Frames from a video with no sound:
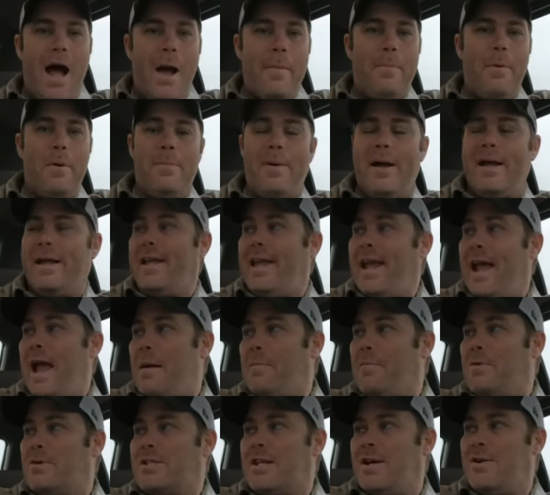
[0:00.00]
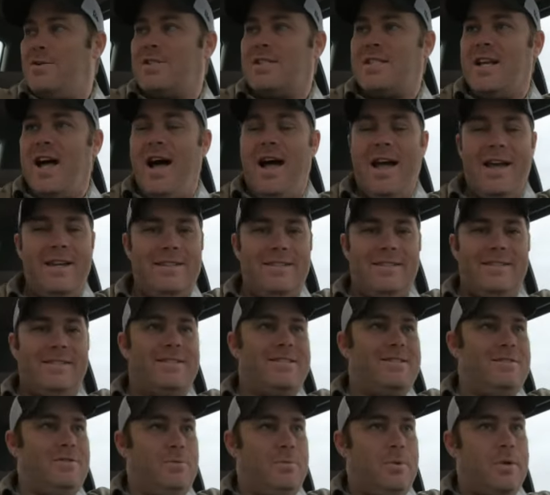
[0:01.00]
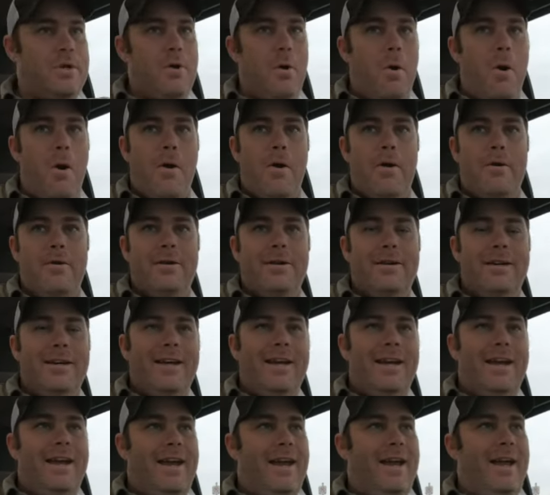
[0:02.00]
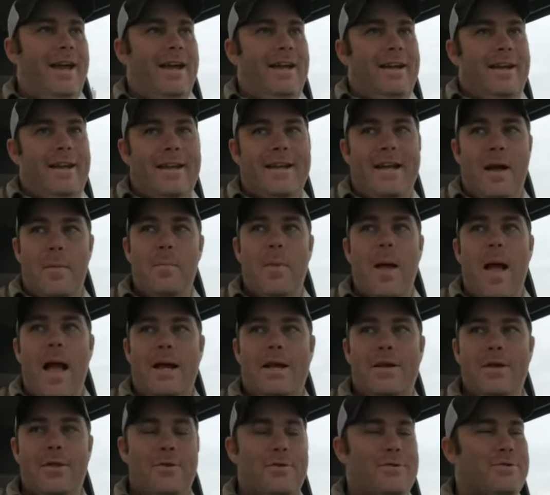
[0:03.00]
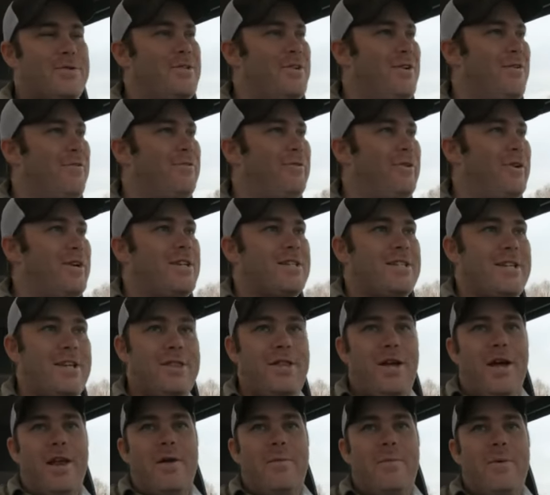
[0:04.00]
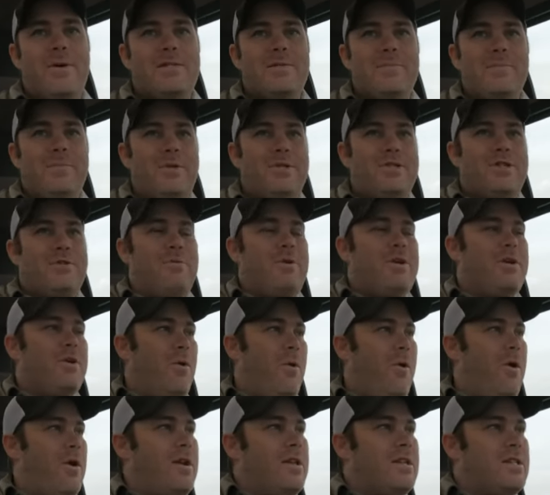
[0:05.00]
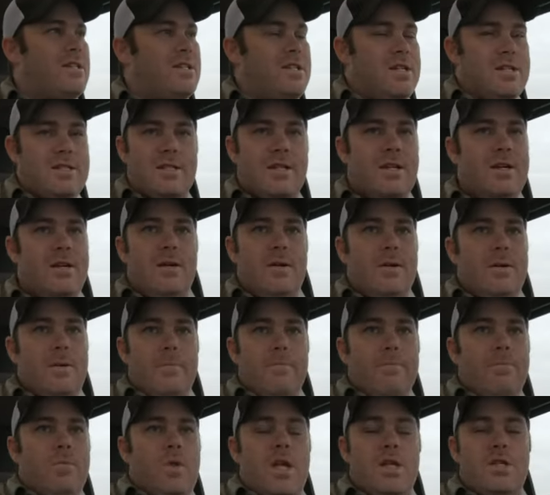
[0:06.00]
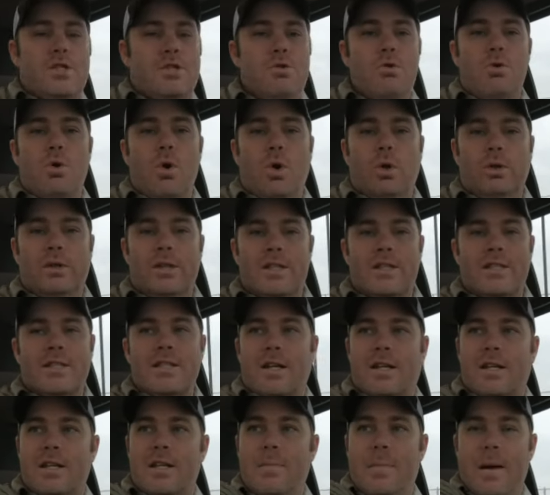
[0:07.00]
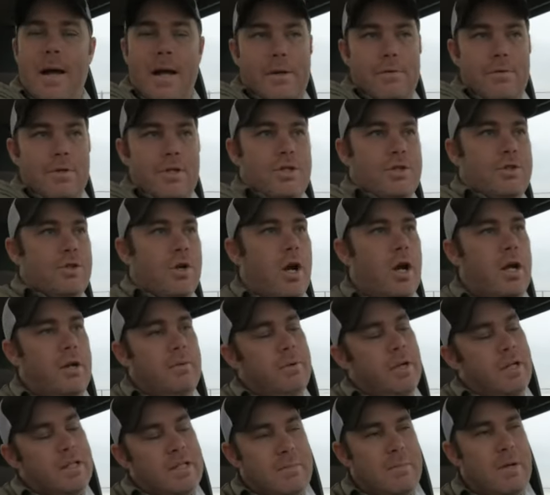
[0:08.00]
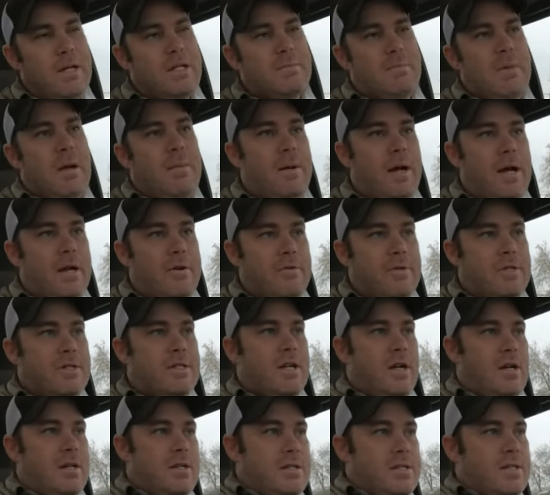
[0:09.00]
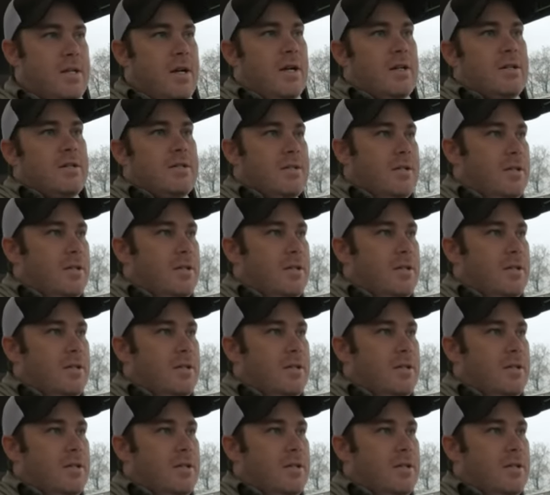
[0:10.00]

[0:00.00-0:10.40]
I put my cameras outside to record, and I come back and there's no footage. I thought I wasn't pushing record. It's just, it's too cold. It's sucking the batteries dry. Not to mention my batteries kind of suck.